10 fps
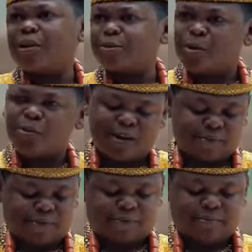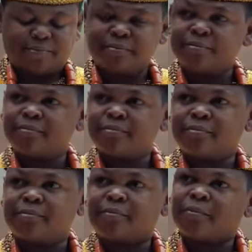you home as my wife.
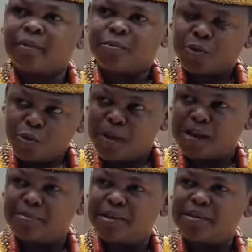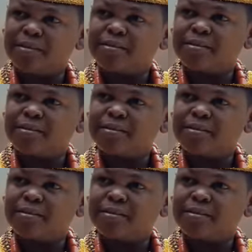Will you marry me?